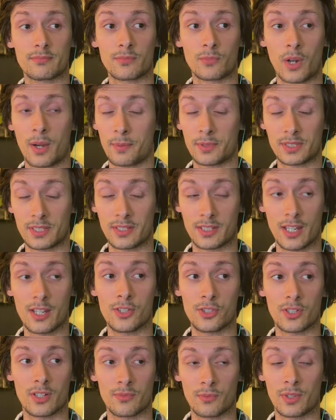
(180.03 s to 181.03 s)

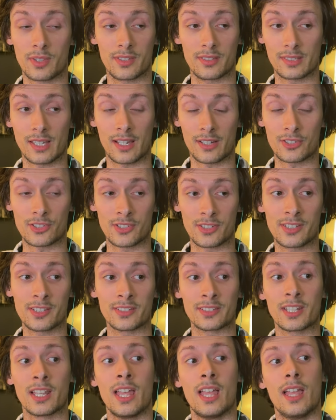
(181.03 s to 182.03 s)
representation of what this actually
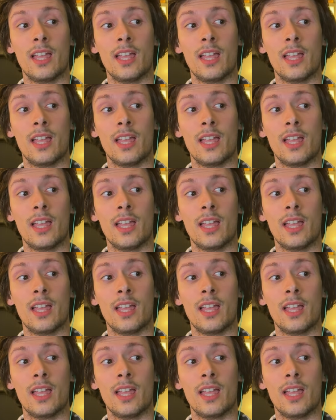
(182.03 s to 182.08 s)
is.